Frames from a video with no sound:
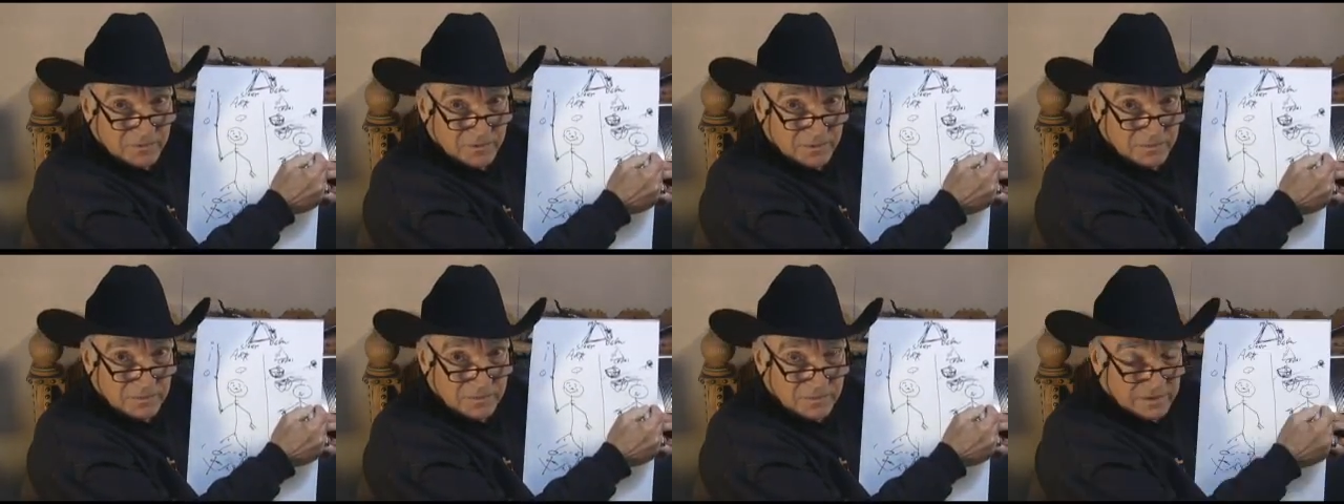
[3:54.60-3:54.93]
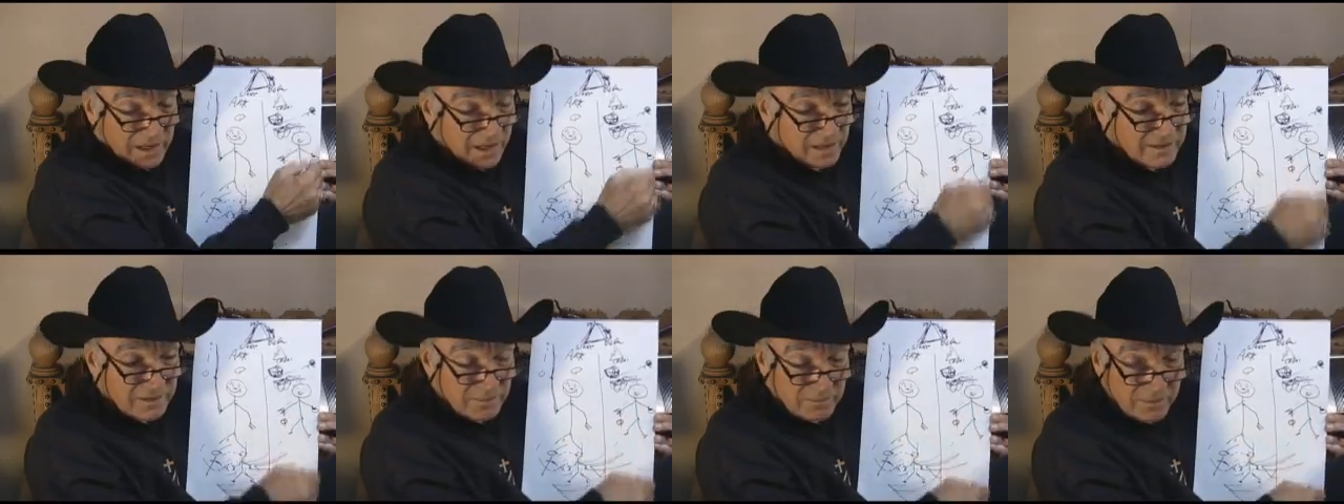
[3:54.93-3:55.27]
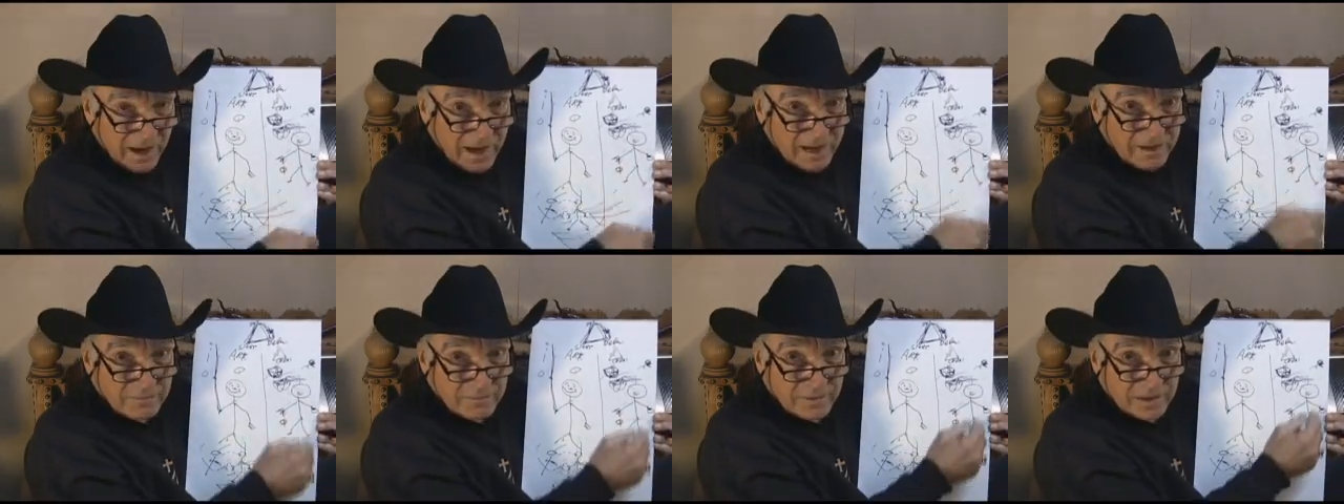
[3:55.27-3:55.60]
from, not the
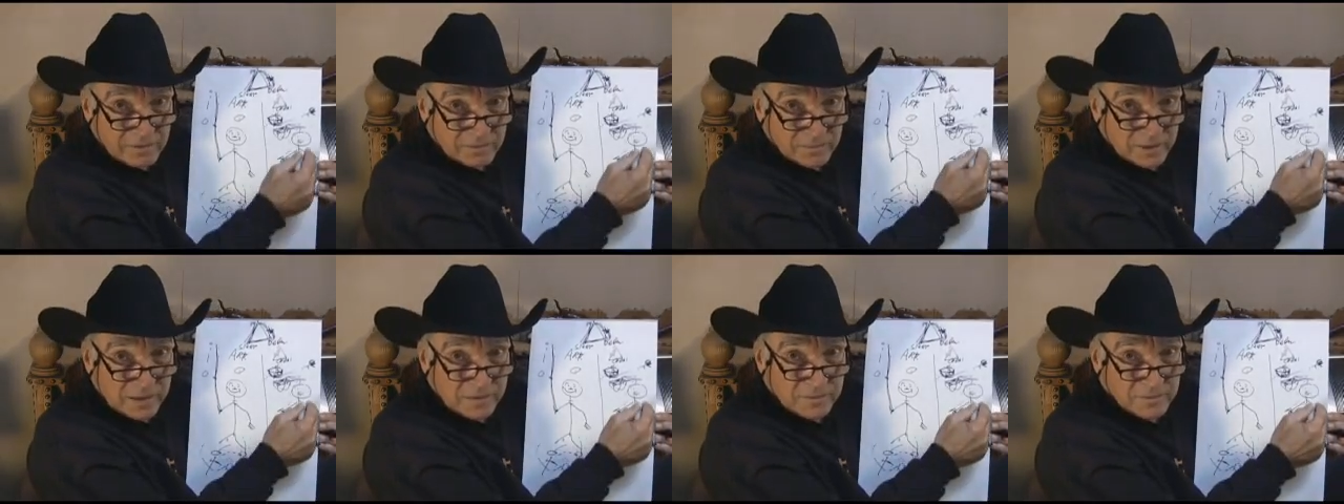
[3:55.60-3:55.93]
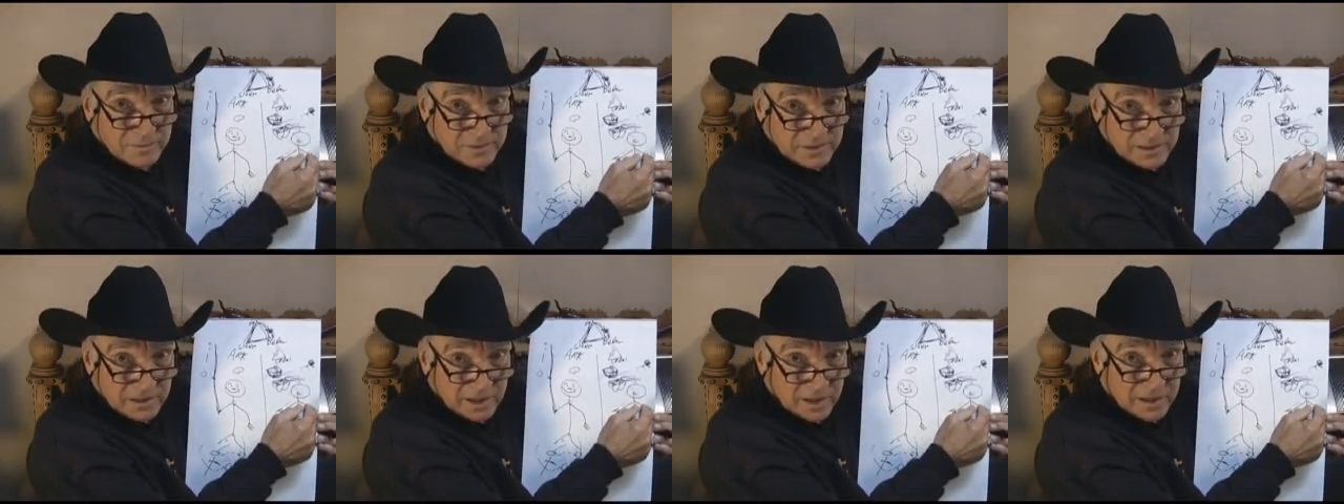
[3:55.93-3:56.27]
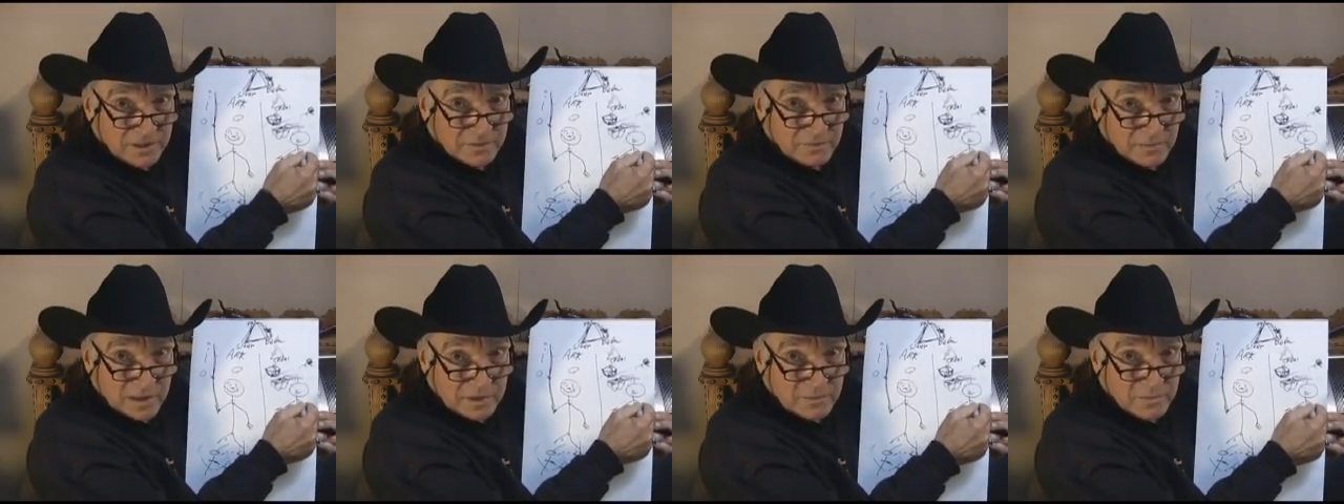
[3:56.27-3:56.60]
bad meat people, but the
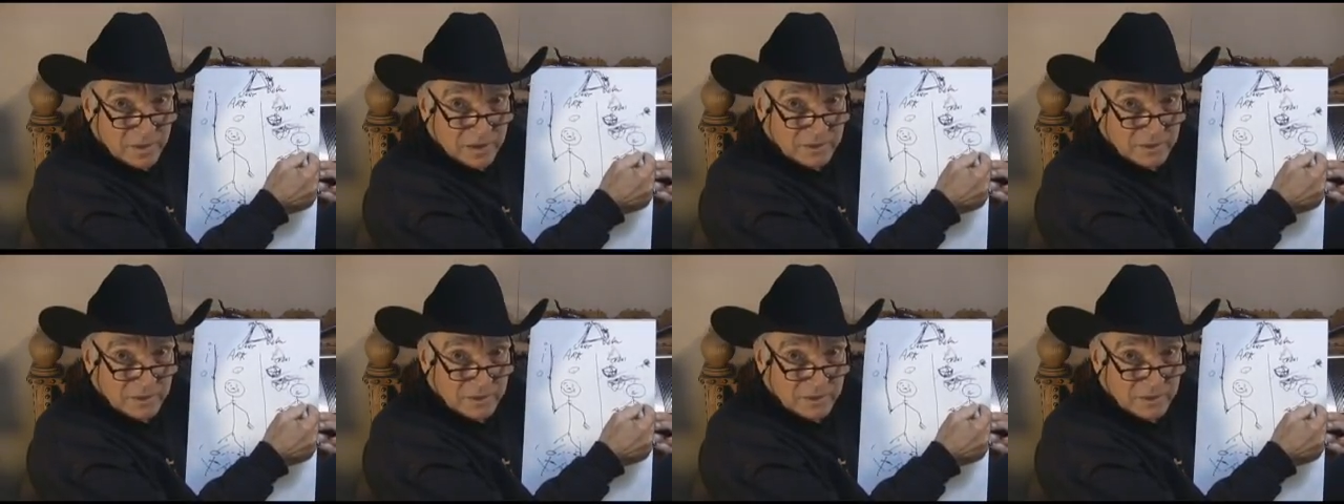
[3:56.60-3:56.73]
other meat